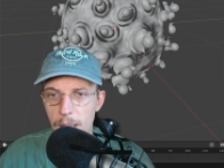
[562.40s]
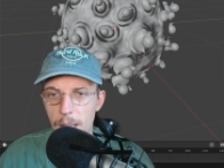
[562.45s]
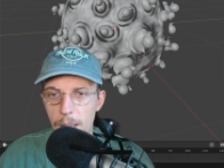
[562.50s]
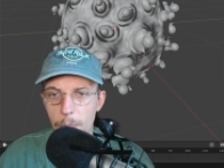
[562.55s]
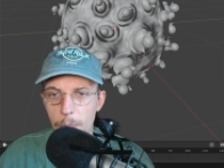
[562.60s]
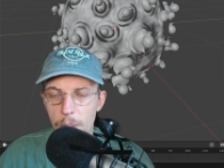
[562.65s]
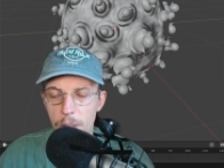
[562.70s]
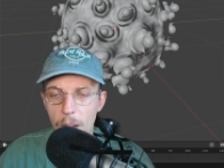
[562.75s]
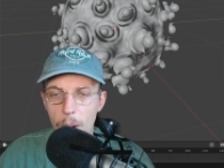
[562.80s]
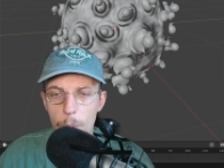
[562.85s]

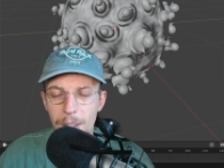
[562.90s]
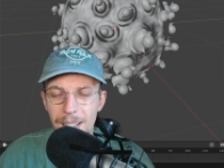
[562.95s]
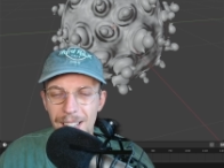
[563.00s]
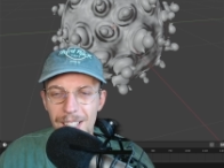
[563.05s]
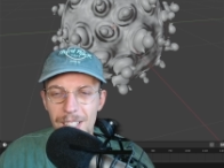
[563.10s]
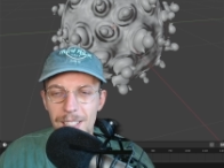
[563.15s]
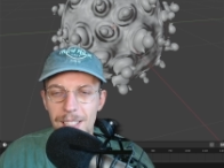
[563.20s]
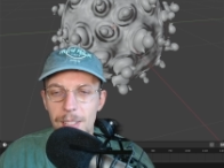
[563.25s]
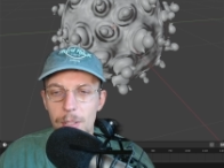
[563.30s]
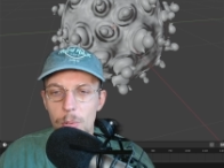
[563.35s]
But now we can
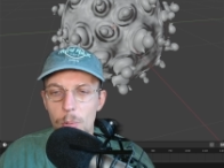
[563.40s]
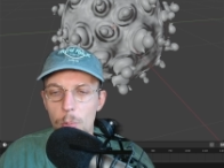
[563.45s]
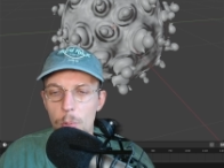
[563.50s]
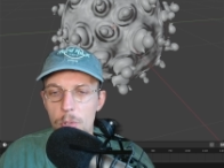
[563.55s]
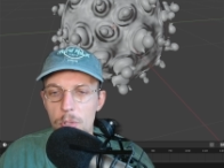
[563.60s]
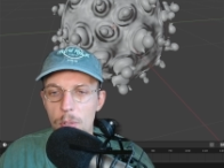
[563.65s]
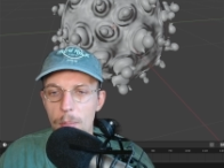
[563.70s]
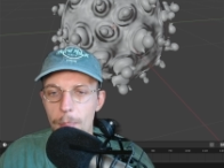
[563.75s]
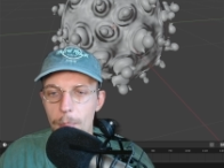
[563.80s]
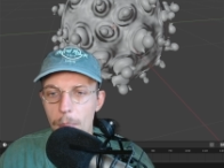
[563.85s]
actually
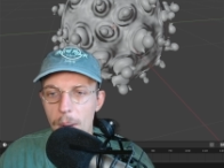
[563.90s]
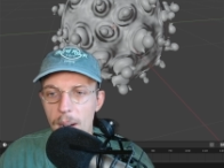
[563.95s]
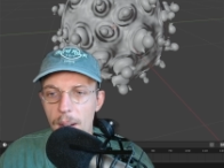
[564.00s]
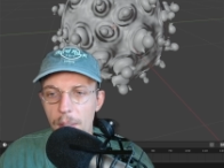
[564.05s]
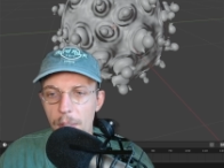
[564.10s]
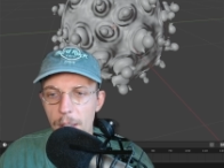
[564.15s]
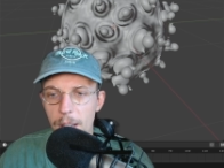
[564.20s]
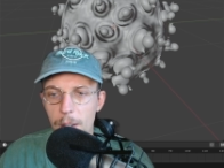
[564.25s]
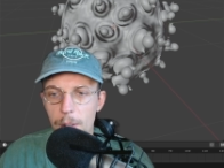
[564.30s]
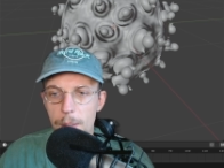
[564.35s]
do some
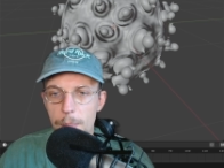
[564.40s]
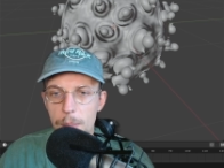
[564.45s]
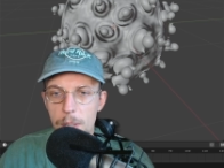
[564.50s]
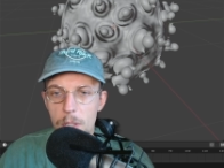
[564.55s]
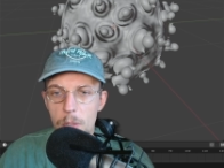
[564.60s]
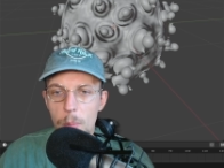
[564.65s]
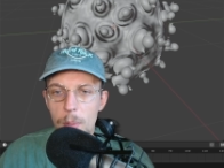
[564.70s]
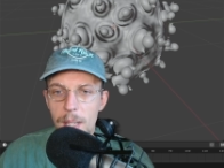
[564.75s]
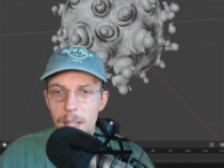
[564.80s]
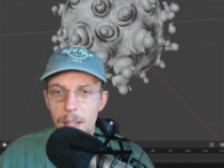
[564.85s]
math here in
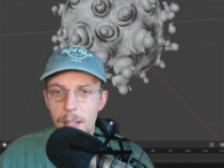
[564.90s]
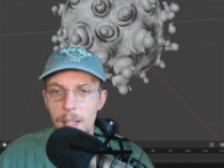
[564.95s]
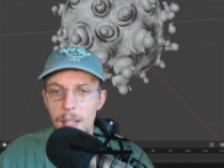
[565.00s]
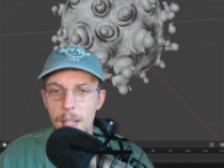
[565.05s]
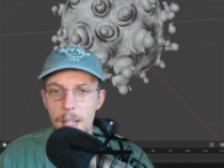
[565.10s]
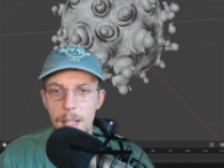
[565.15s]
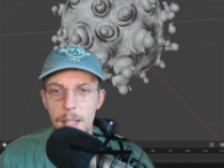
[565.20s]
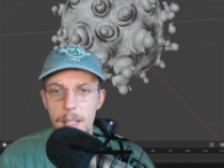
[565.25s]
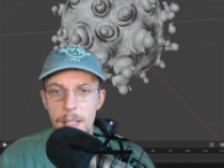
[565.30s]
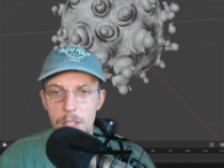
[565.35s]
between.
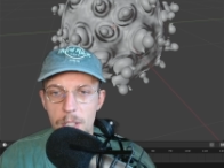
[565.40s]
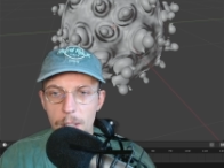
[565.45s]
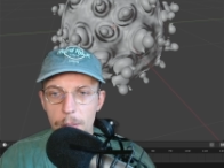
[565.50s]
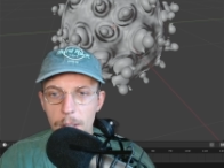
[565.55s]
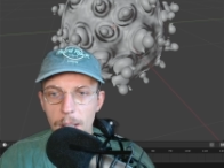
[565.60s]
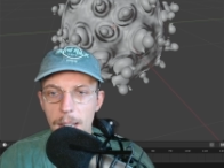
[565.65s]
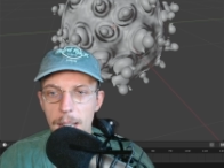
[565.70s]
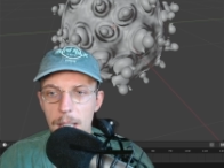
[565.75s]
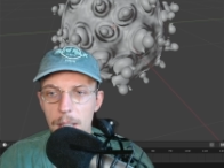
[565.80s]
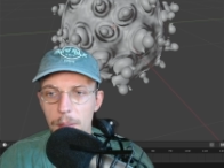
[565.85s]

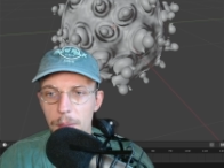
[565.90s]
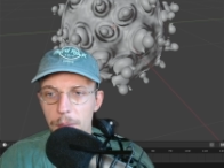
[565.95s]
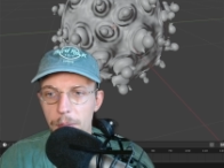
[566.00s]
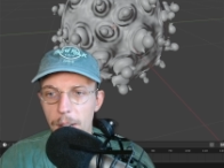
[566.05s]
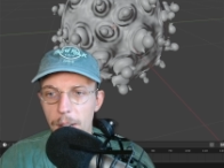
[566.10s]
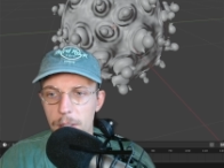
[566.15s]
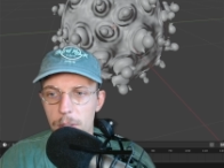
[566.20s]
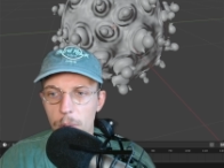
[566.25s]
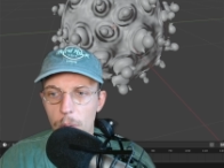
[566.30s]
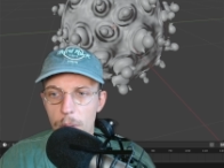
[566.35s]
Shift A,
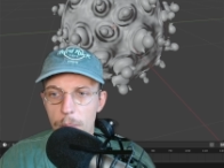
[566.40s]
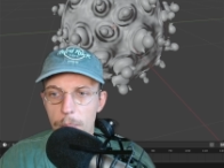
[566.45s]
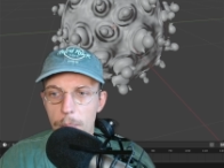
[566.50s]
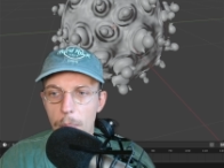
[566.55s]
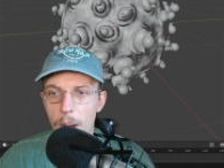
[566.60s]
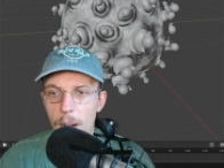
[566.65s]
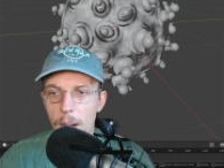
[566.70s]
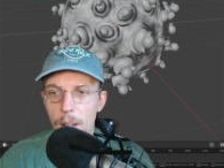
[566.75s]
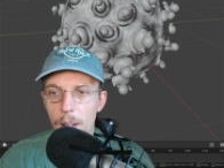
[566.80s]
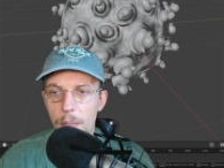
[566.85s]
vector
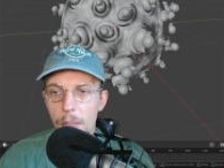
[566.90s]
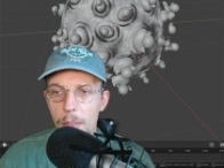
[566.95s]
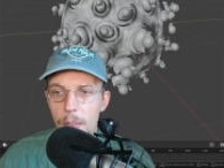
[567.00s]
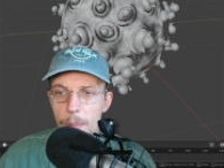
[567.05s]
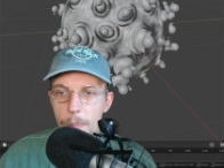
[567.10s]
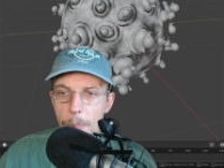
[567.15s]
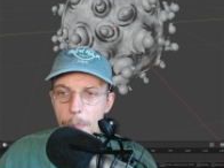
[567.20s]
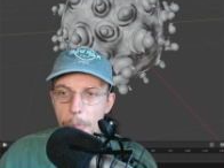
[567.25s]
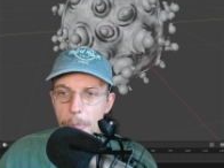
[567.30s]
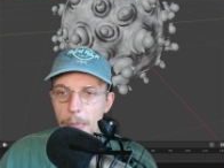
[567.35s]
math.
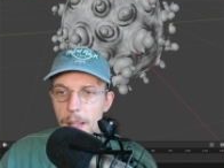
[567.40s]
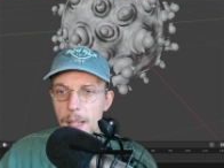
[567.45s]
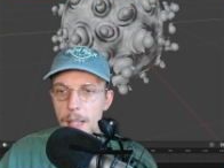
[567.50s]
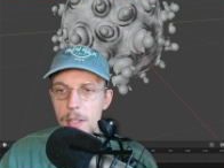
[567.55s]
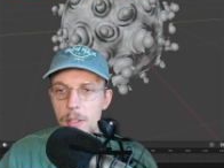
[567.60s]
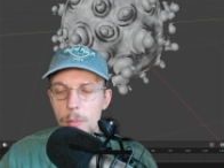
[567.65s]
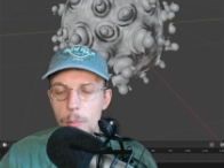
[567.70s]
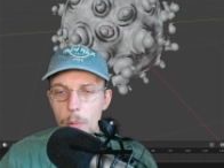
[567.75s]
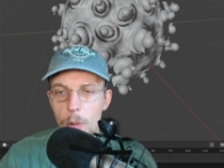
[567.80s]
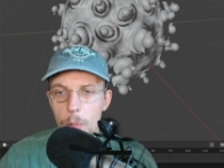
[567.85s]

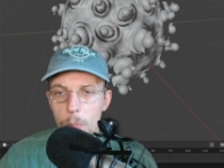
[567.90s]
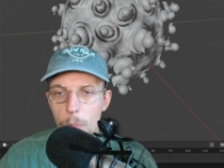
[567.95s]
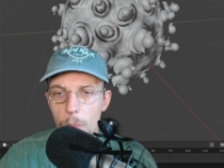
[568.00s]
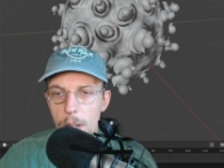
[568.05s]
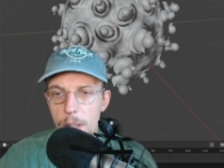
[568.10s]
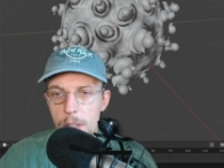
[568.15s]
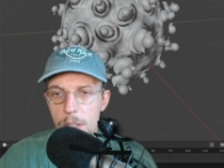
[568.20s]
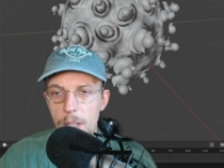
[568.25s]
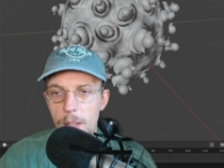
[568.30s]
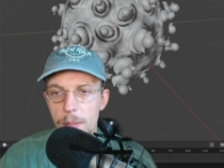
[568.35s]
That's the wrong
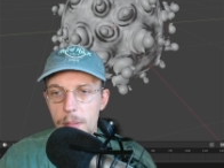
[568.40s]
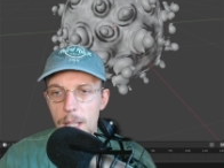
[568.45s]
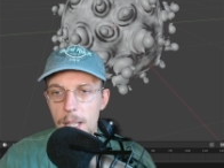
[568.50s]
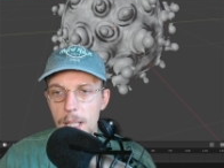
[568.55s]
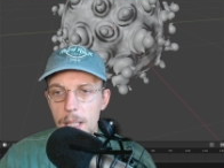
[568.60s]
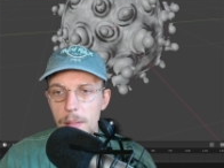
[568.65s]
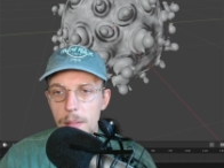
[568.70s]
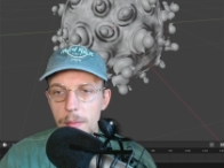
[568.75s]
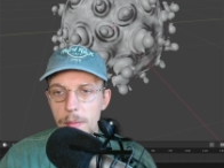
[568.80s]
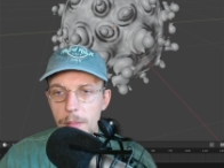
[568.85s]
one. Shift
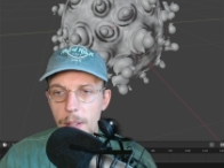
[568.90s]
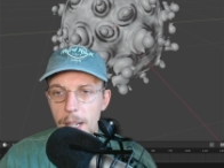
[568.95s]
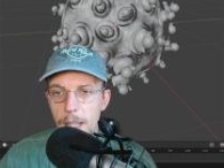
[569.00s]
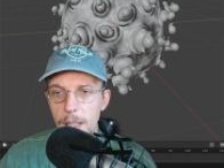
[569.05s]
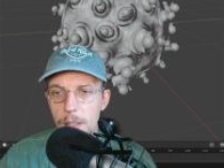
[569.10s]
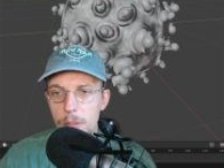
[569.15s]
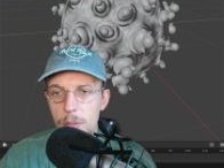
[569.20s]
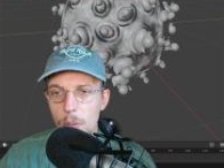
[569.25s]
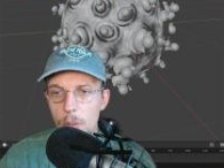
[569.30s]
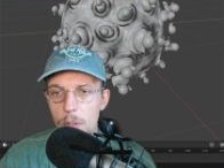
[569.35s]
A,
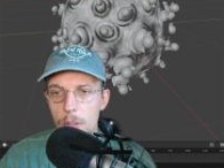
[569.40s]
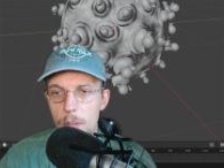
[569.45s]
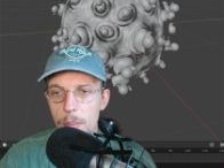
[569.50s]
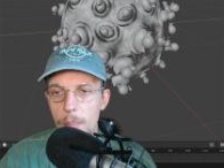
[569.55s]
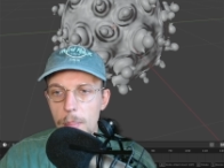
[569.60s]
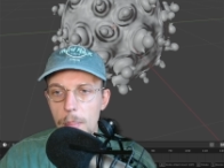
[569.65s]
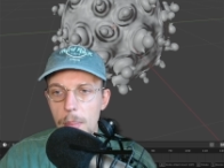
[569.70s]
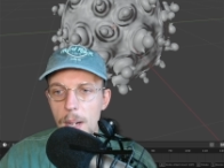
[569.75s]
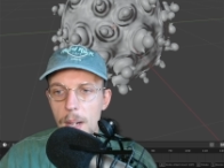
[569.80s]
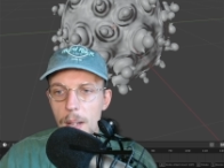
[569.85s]
vector
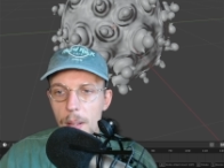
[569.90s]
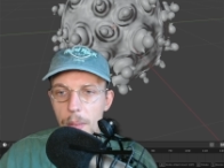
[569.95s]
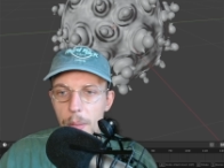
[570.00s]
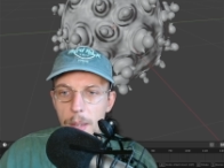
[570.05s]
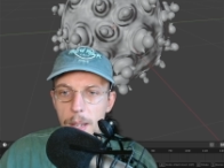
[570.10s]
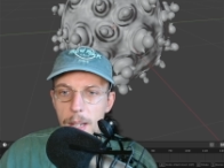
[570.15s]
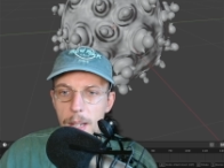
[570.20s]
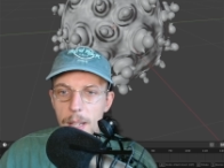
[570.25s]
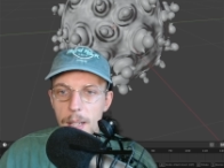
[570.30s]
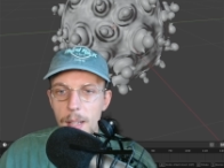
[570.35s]

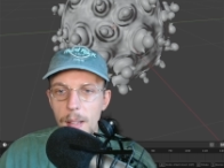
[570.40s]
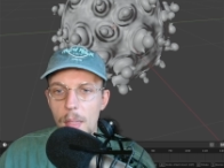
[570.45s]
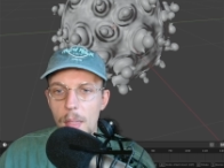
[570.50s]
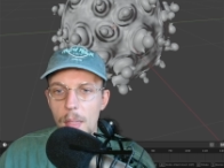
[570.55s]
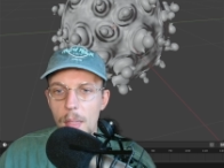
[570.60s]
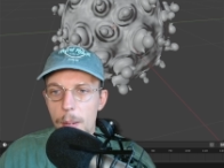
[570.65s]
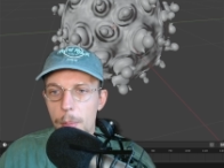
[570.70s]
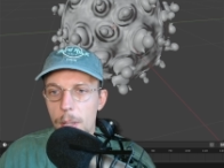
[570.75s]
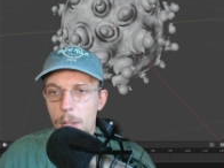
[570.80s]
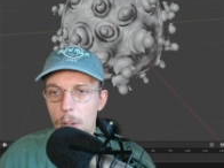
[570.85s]
math.
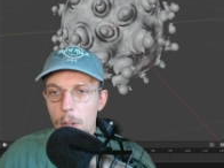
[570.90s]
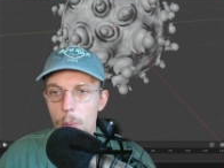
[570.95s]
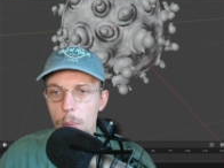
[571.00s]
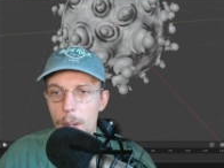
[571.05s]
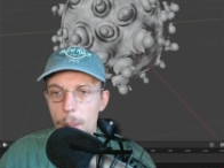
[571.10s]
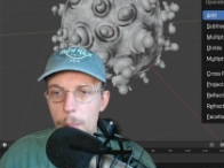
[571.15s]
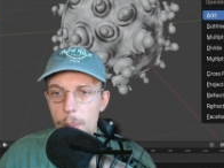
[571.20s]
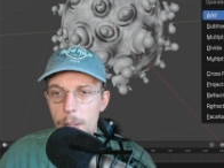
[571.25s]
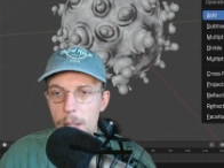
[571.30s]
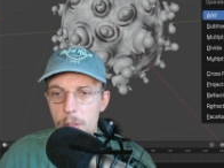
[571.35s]
There we
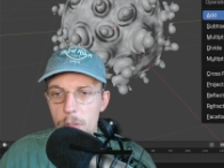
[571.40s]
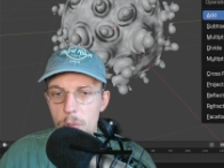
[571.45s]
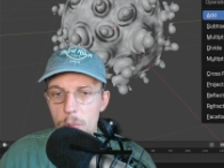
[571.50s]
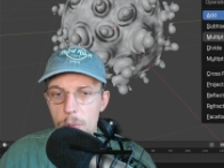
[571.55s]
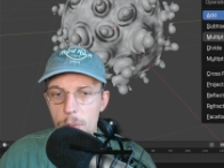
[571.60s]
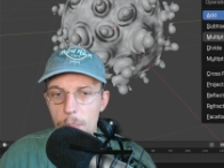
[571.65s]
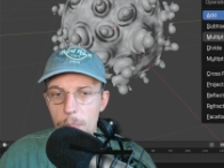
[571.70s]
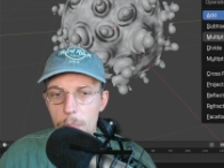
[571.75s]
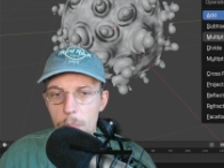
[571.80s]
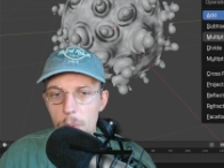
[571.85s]
go. And we can
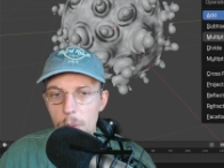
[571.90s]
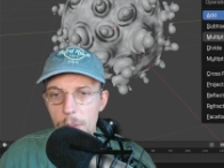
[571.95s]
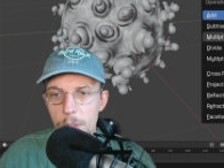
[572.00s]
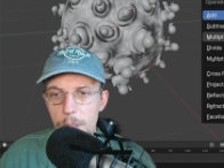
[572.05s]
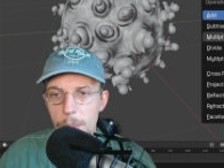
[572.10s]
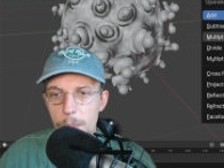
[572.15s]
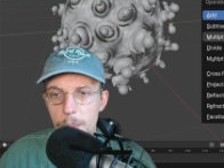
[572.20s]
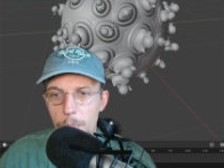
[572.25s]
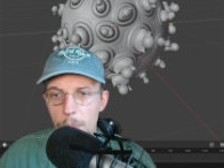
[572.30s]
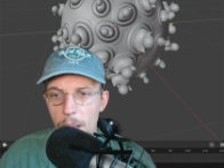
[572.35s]
choose
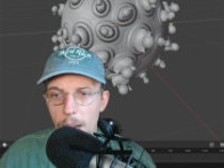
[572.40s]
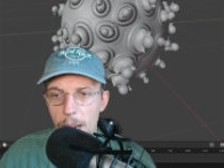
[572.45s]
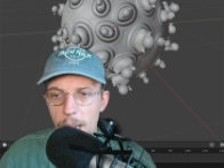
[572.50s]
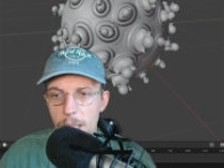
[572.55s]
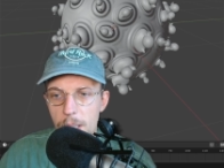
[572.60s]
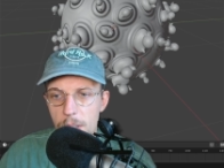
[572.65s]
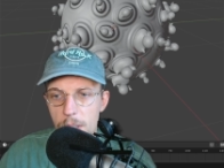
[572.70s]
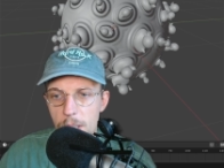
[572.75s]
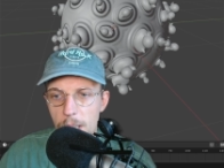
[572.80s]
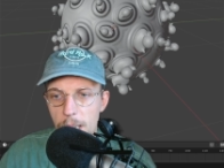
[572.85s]
multiply
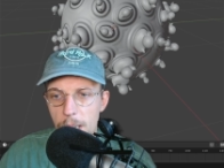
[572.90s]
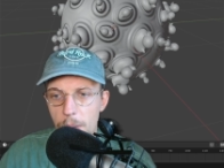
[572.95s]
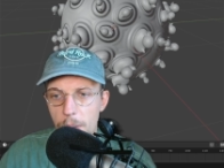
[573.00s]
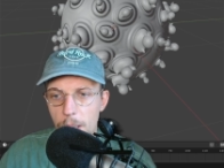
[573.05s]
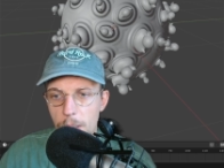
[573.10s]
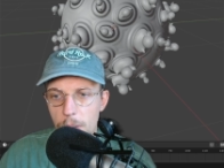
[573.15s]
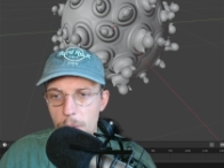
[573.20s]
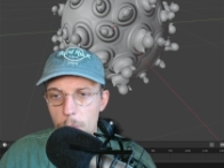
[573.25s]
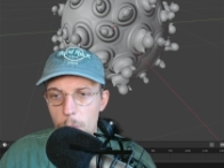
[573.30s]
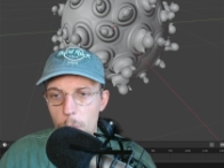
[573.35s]
and set
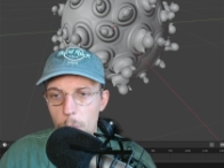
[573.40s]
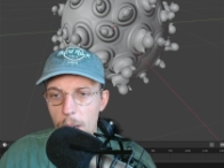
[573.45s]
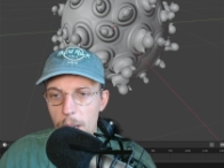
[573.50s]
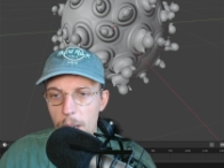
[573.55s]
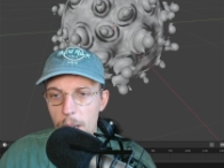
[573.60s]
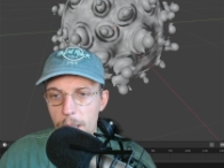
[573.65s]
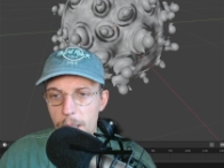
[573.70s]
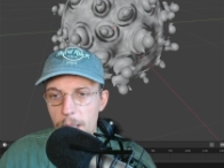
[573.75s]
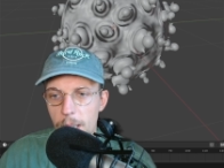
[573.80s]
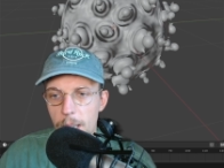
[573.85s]
everything to one.